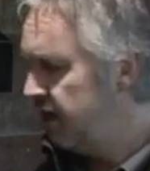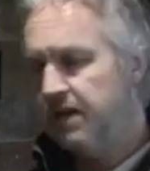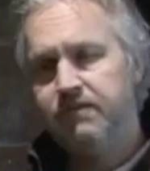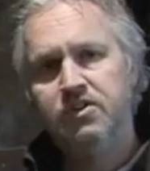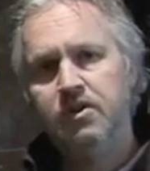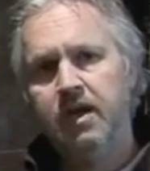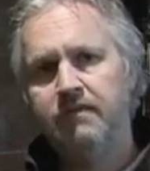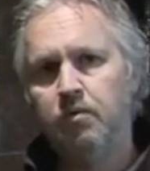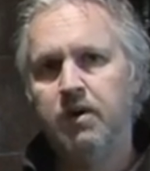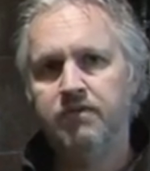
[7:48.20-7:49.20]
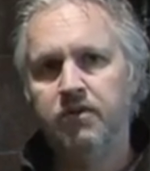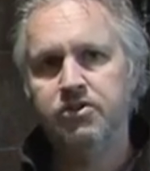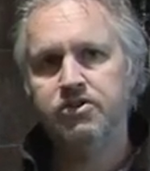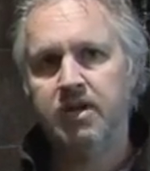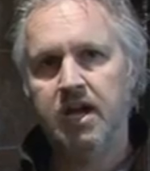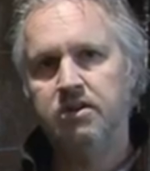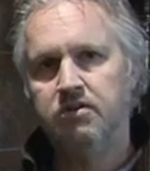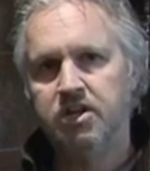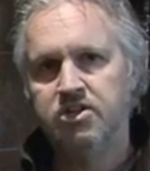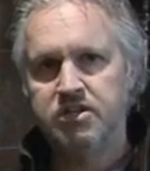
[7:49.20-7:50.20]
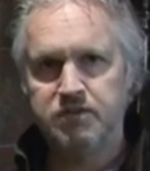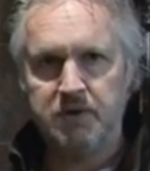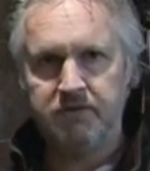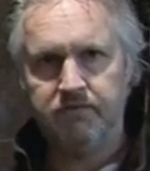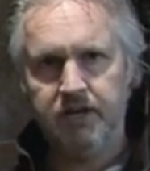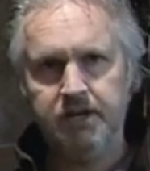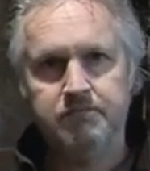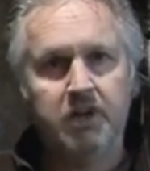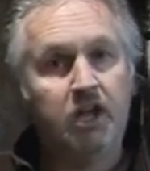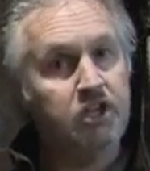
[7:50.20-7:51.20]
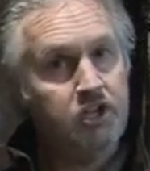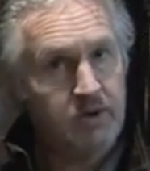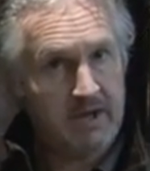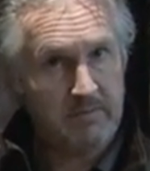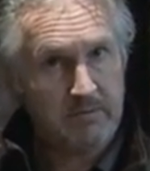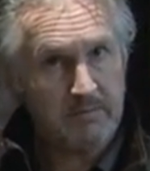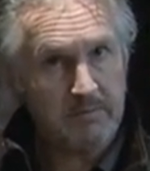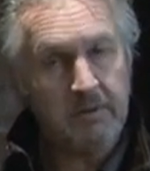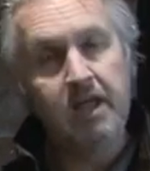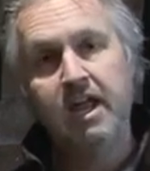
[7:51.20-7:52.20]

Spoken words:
Now if you do have a wet version and your kitchen is being flooded, you have a problem.